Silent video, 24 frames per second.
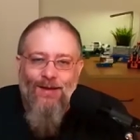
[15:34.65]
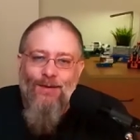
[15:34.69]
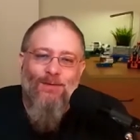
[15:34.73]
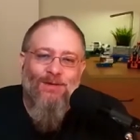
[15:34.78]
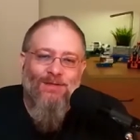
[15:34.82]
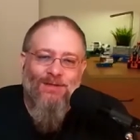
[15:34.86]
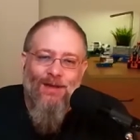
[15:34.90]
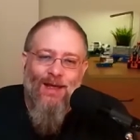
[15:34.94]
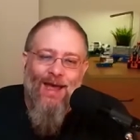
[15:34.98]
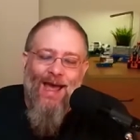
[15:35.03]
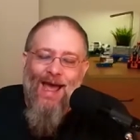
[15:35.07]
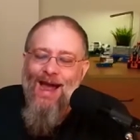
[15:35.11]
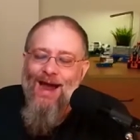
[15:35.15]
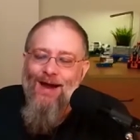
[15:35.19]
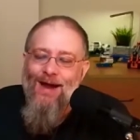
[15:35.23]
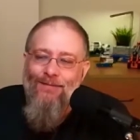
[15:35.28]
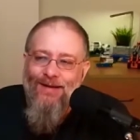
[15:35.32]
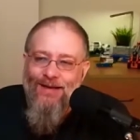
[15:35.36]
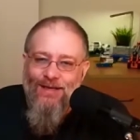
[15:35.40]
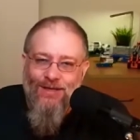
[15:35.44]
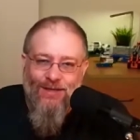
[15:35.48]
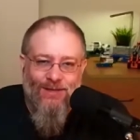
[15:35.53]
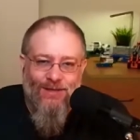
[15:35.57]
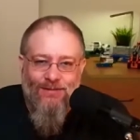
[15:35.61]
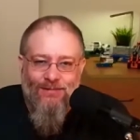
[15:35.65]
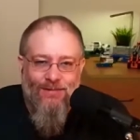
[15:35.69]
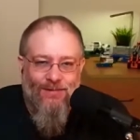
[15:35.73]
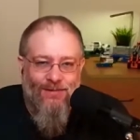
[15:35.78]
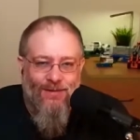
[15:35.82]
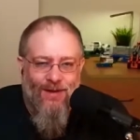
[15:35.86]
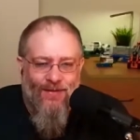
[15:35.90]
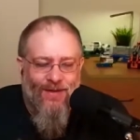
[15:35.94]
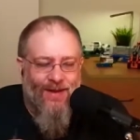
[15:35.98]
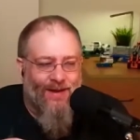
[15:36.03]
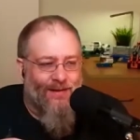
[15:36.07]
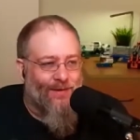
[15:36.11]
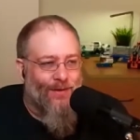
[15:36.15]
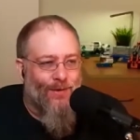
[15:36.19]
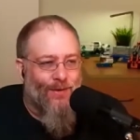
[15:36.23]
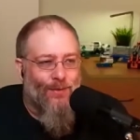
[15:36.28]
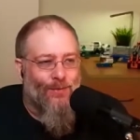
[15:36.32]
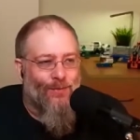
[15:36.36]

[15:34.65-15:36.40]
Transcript: It was like Harwich, I think,